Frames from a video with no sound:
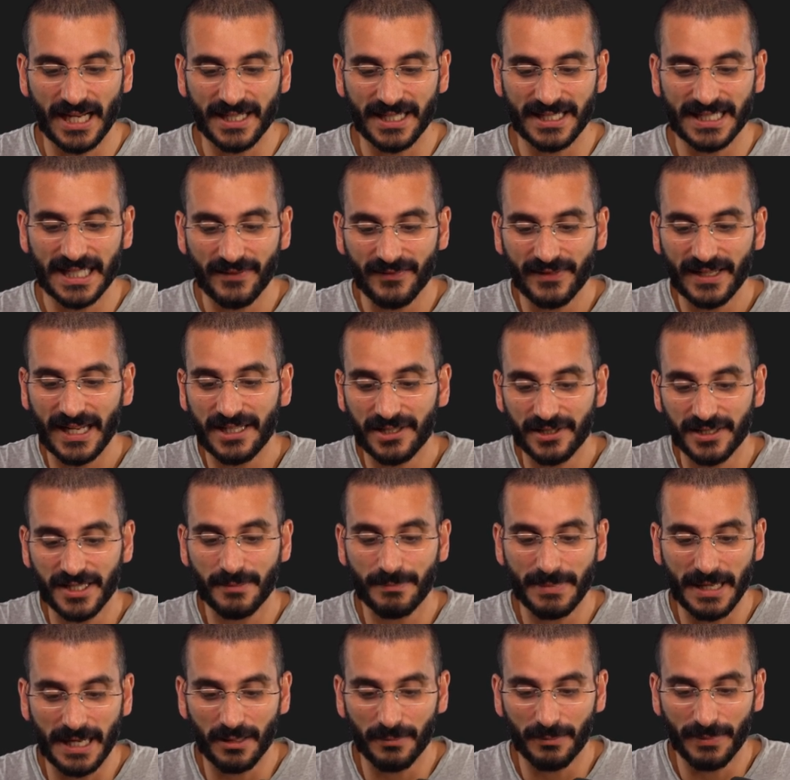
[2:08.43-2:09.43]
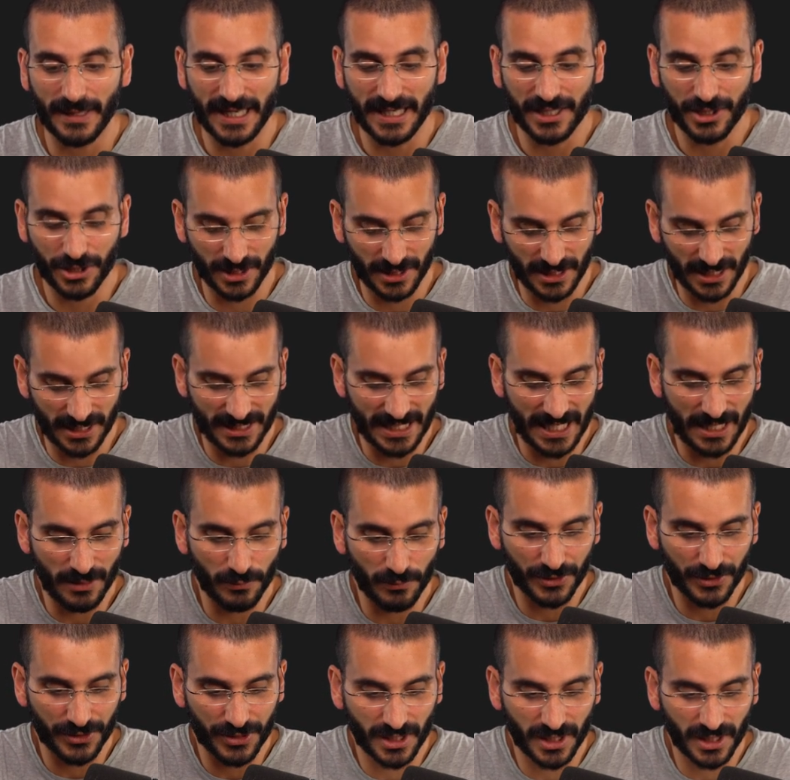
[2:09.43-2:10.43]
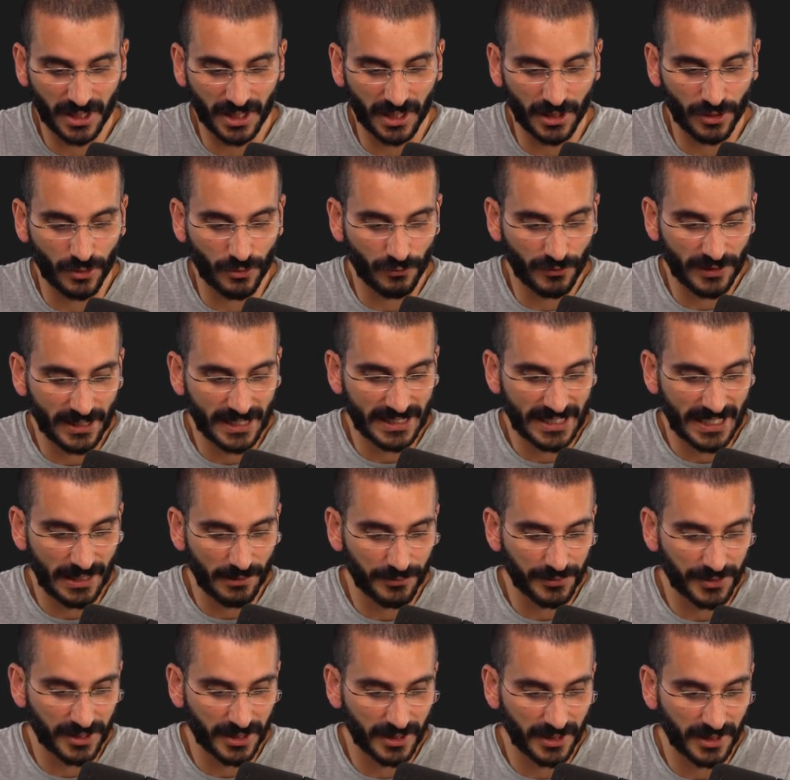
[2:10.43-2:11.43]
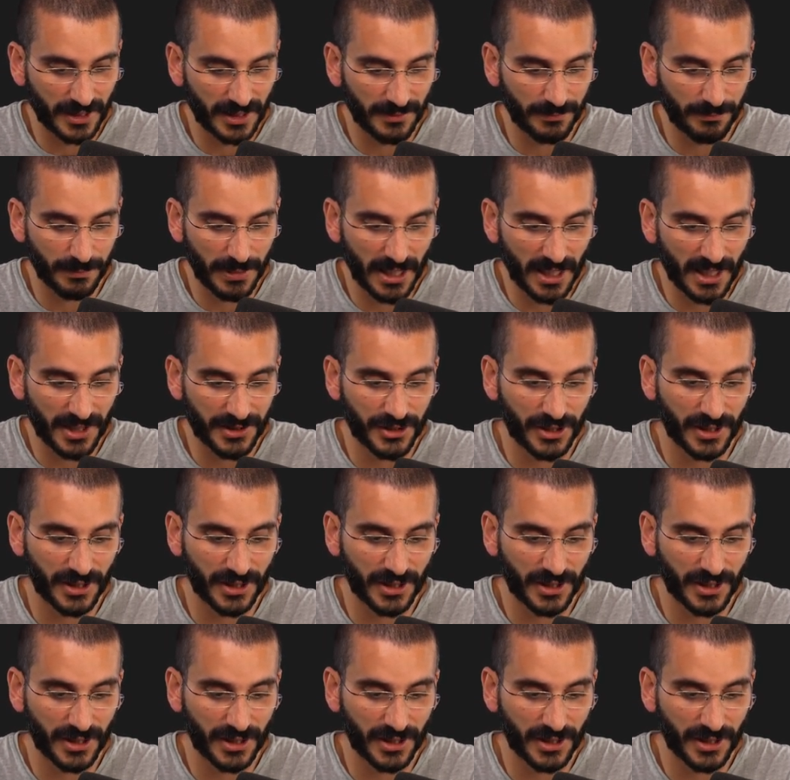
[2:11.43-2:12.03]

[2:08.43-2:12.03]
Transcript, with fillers: I navigate to the about page, and, and that a, a green, that was a, a, pass.